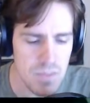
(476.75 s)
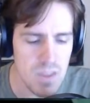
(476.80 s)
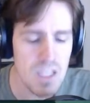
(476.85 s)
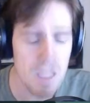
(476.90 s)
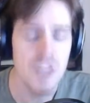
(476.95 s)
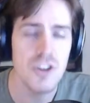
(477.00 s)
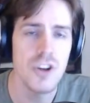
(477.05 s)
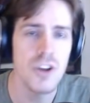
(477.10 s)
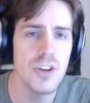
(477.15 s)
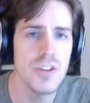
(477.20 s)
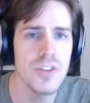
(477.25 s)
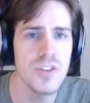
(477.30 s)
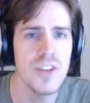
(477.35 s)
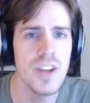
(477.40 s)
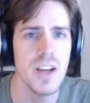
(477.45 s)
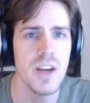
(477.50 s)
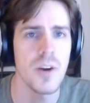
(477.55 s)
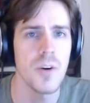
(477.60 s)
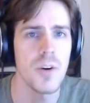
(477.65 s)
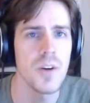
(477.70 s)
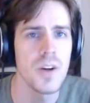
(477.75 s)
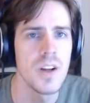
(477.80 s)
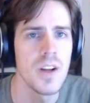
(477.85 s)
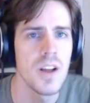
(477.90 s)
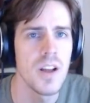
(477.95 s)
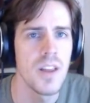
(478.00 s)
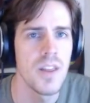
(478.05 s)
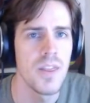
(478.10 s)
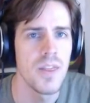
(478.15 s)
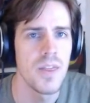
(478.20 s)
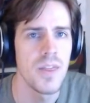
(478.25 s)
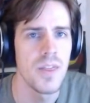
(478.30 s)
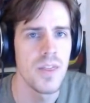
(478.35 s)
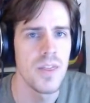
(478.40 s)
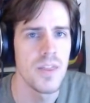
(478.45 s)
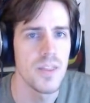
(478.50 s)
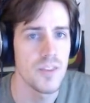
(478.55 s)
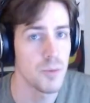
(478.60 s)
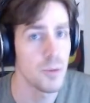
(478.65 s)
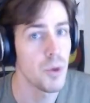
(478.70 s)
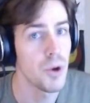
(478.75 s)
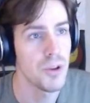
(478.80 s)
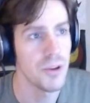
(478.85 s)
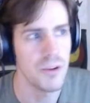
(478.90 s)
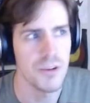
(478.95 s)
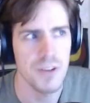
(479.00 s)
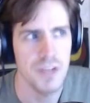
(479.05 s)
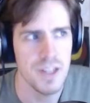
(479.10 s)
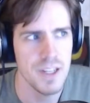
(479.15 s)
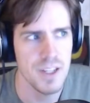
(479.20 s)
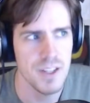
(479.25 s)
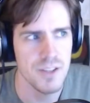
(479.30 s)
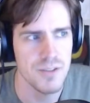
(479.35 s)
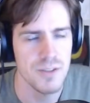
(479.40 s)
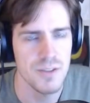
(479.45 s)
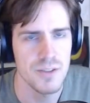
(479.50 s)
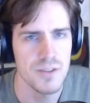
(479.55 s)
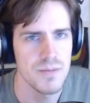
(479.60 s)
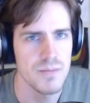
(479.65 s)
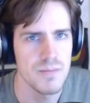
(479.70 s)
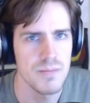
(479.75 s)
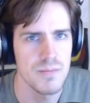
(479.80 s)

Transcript: It turns out, spoiler alert, I guess, for